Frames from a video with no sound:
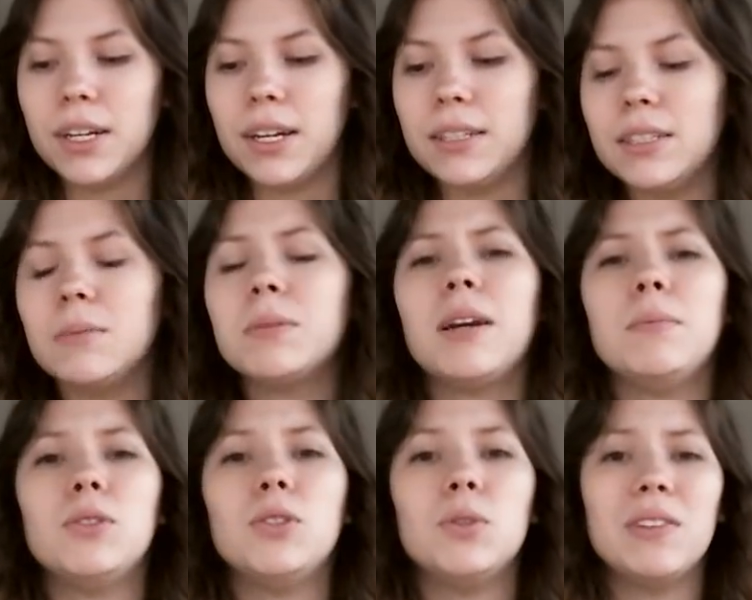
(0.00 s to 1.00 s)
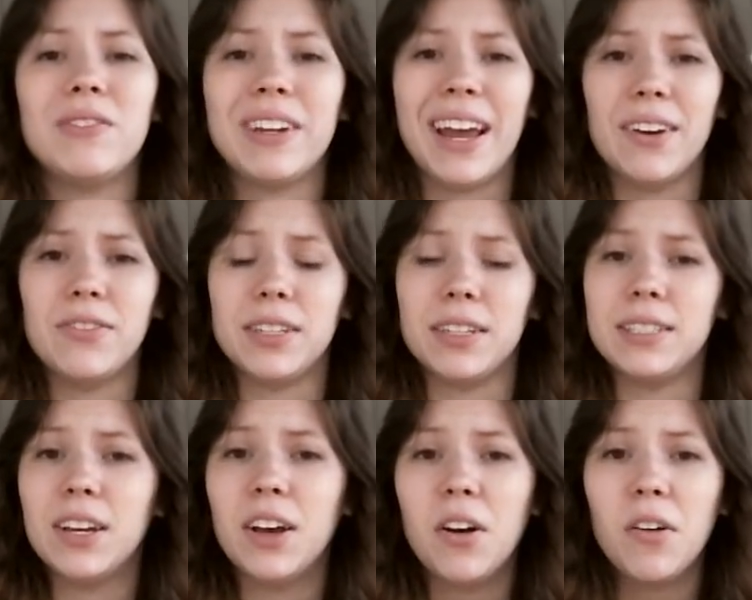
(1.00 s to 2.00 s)
and sometimes you even have to
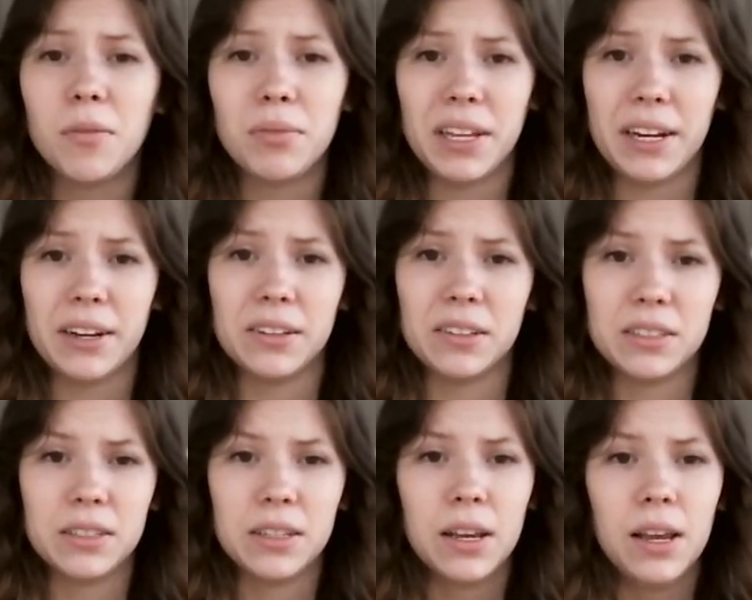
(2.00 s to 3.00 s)
tell the players,